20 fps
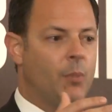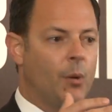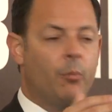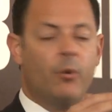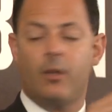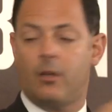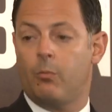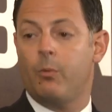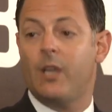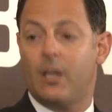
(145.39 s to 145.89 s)
but
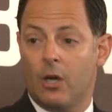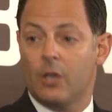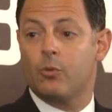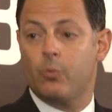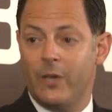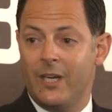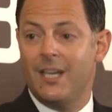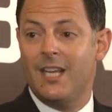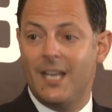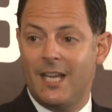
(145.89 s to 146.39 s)
we, because
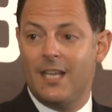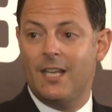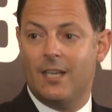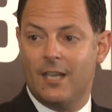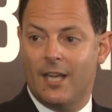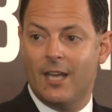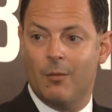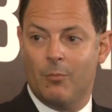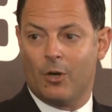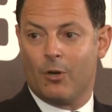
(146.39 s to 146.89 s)
we
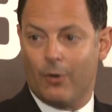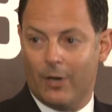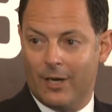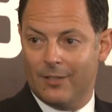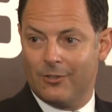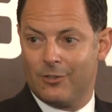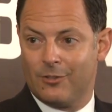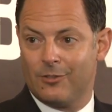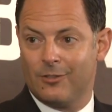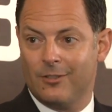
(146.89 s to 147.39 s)
need
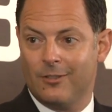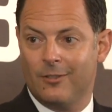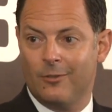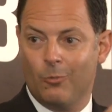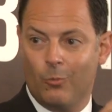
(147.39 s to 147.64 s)
immigrants.